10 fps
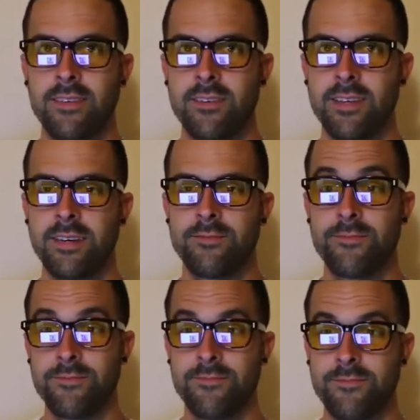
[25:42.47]
You see?
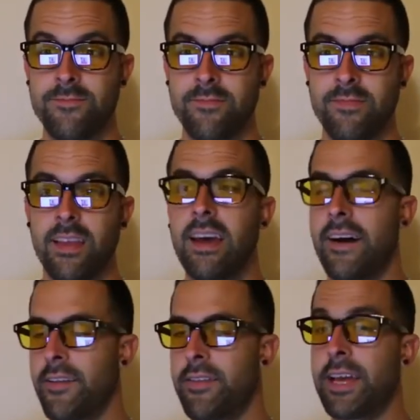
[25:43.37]

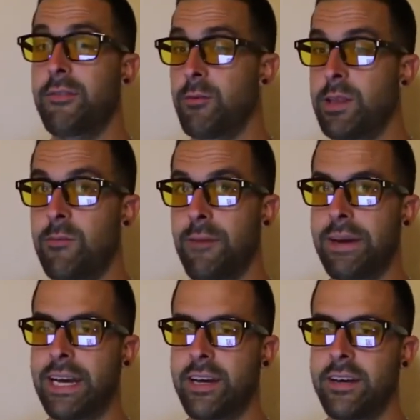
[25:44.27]
Another thing, if you really want to
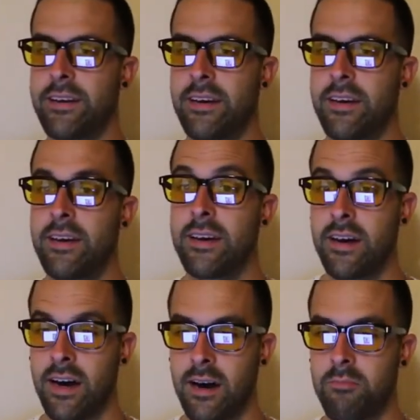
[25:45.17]
make it good,
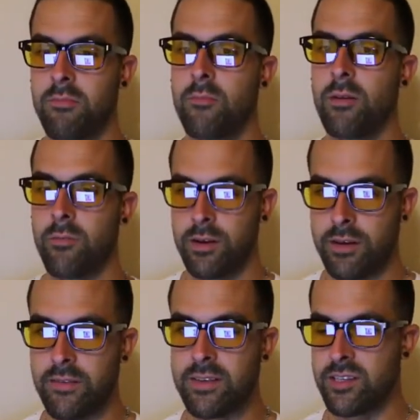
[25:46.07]
when
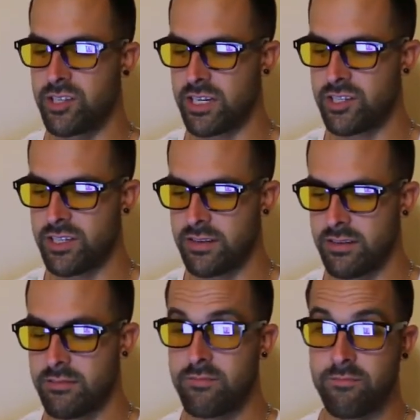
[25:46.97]
you give the
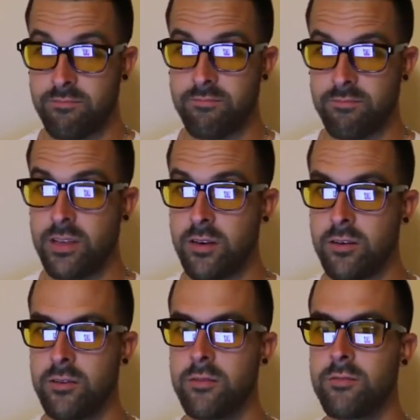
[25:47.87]
suggestion,
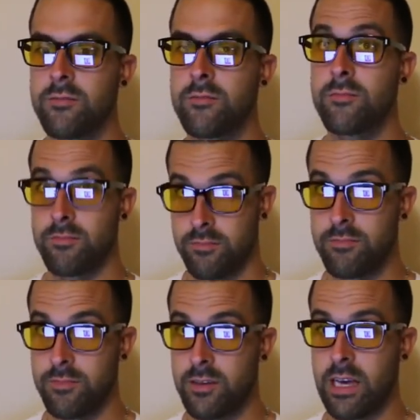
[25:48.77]
you
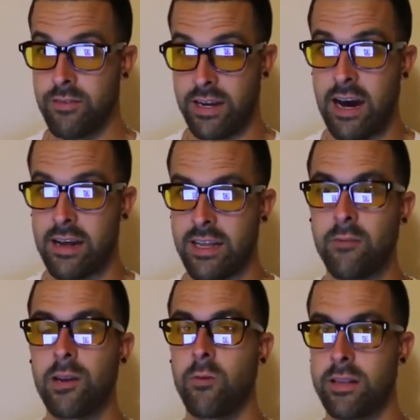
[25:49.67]
give a nod,
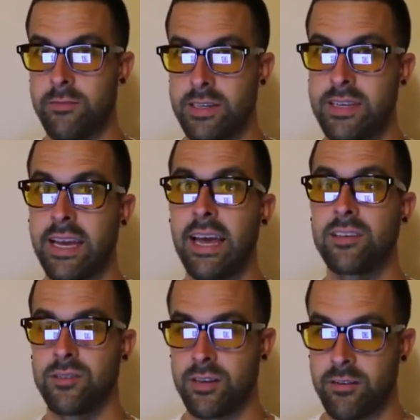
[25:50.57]
like when you want them to say
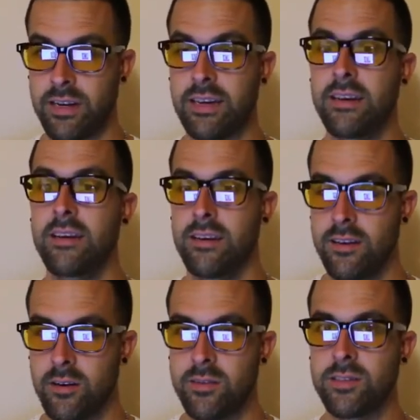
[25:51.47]
yes or agree.
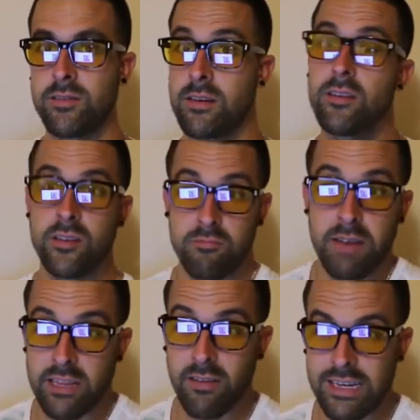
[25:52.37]
You always do. You can
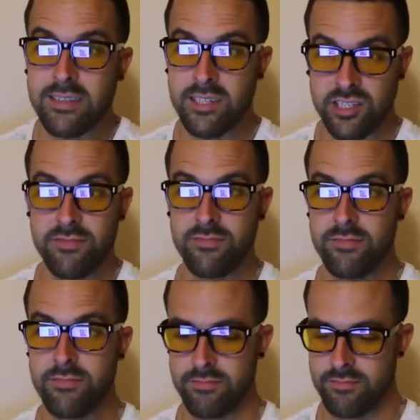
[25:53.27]
make the right decision,
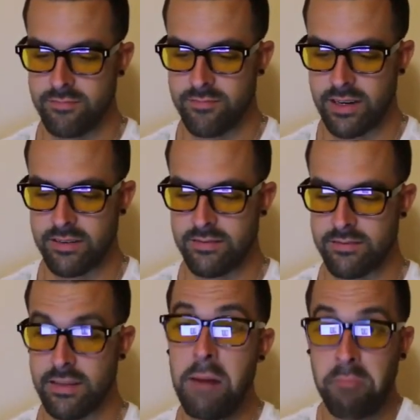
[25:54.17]
right?
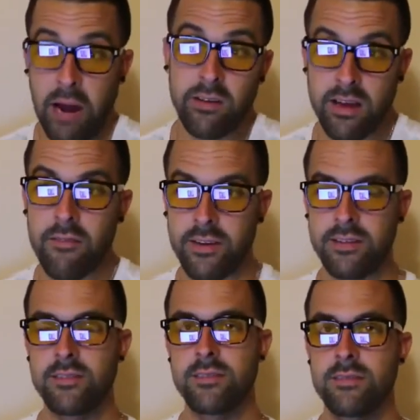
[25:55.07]
And buy with
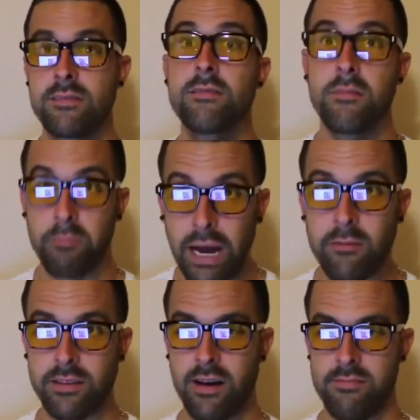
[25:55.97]
confidence. Buy
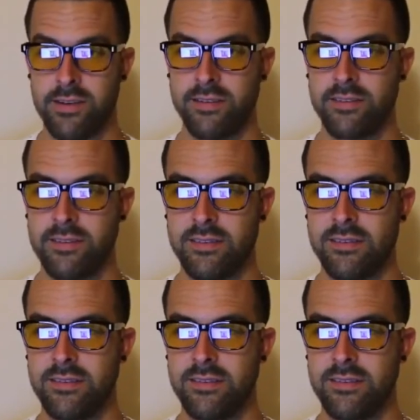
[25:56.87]
with confidence.